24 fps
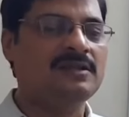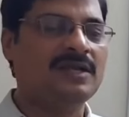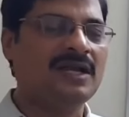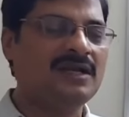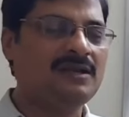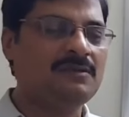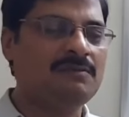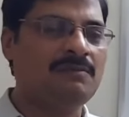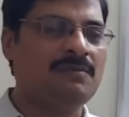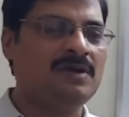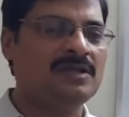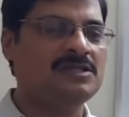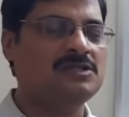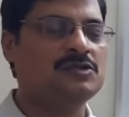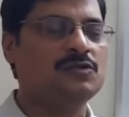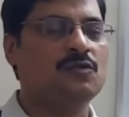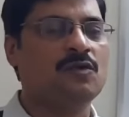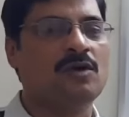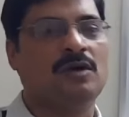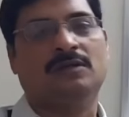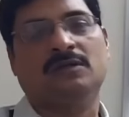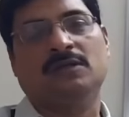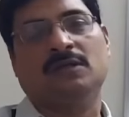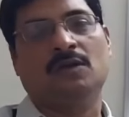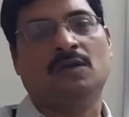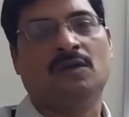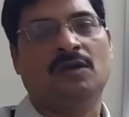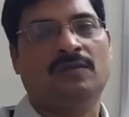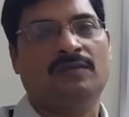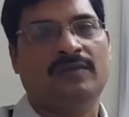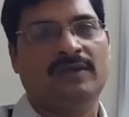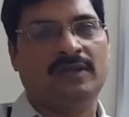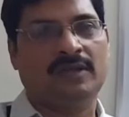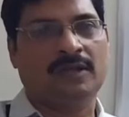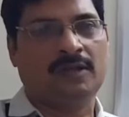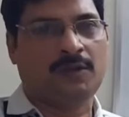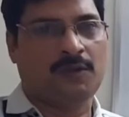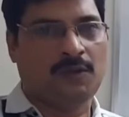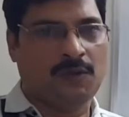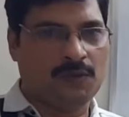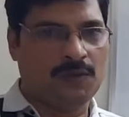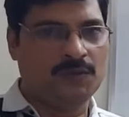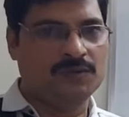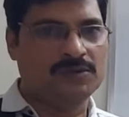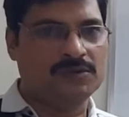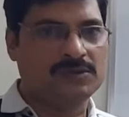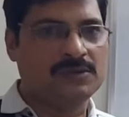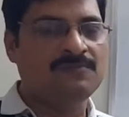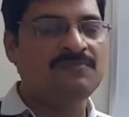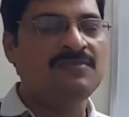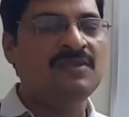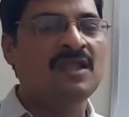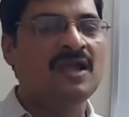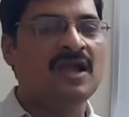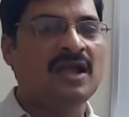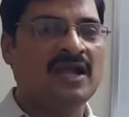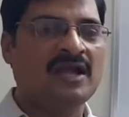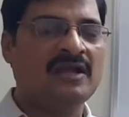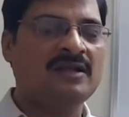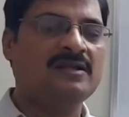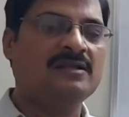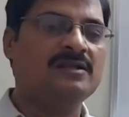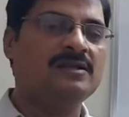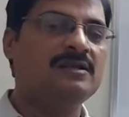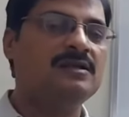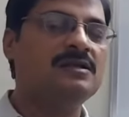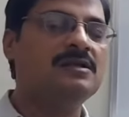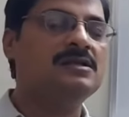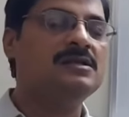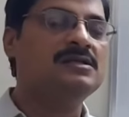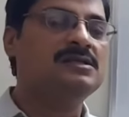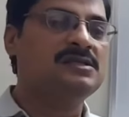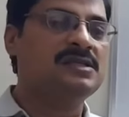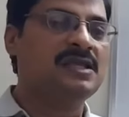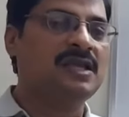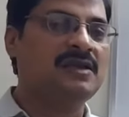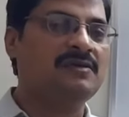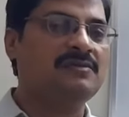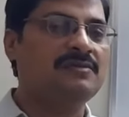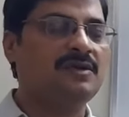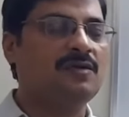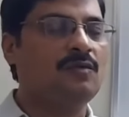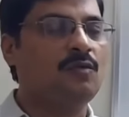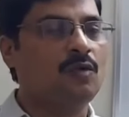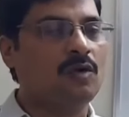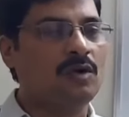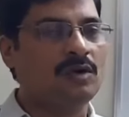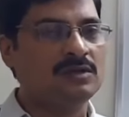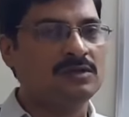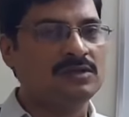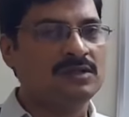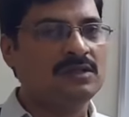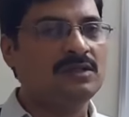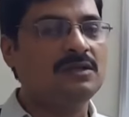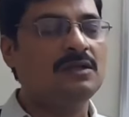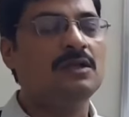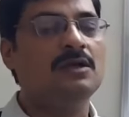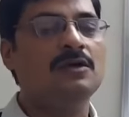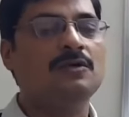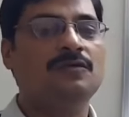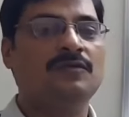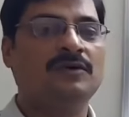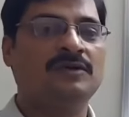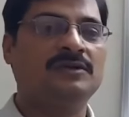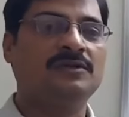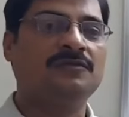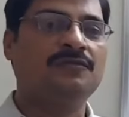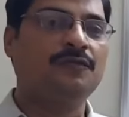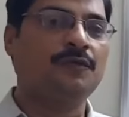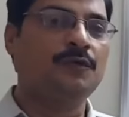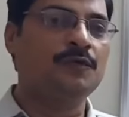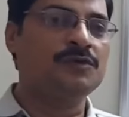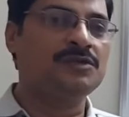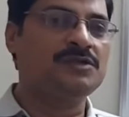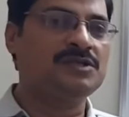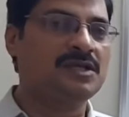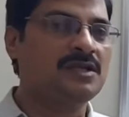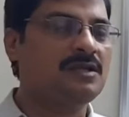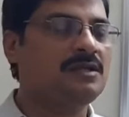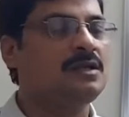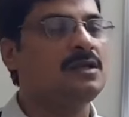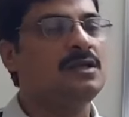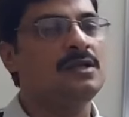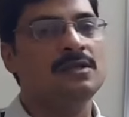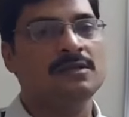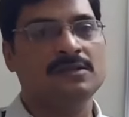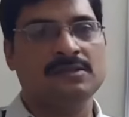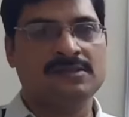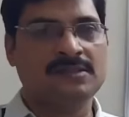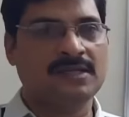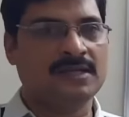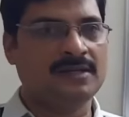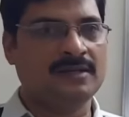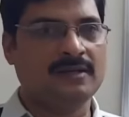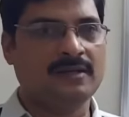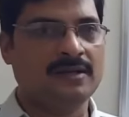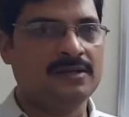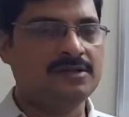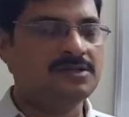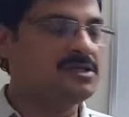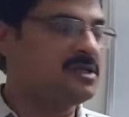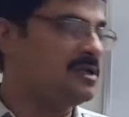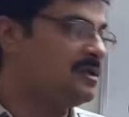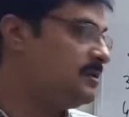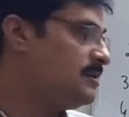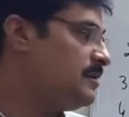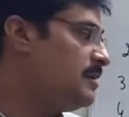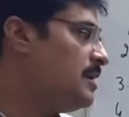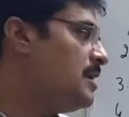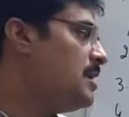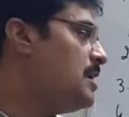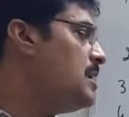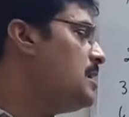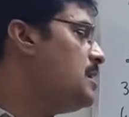that much water only we can use and save the water for the future generation.